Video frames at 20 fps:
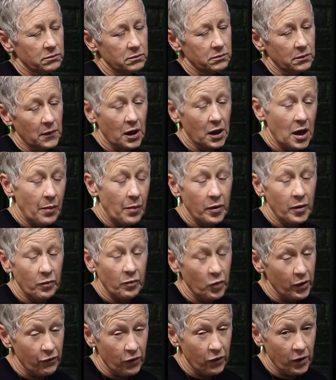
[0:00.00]
A couple of
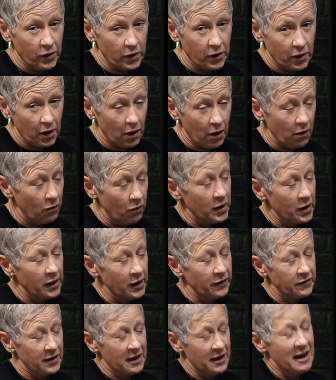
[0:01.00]
boyfriends ago, we
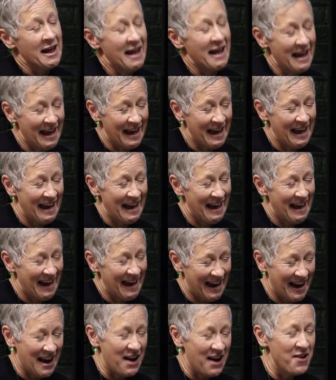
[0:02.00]
lived in a
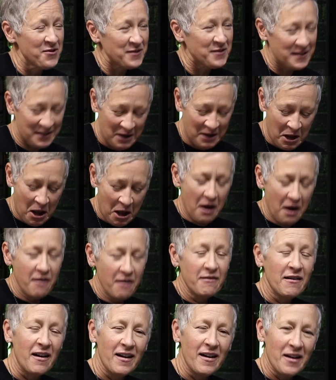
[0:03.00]
house,
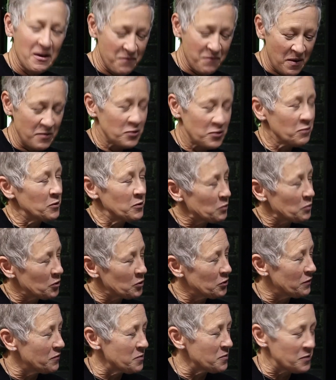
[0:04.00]
maybe too much
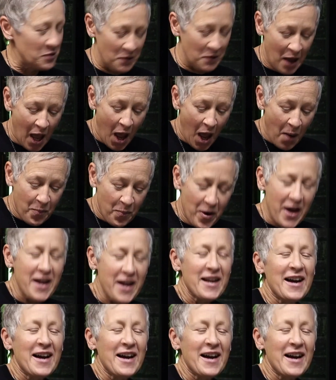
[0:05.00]
personal information, but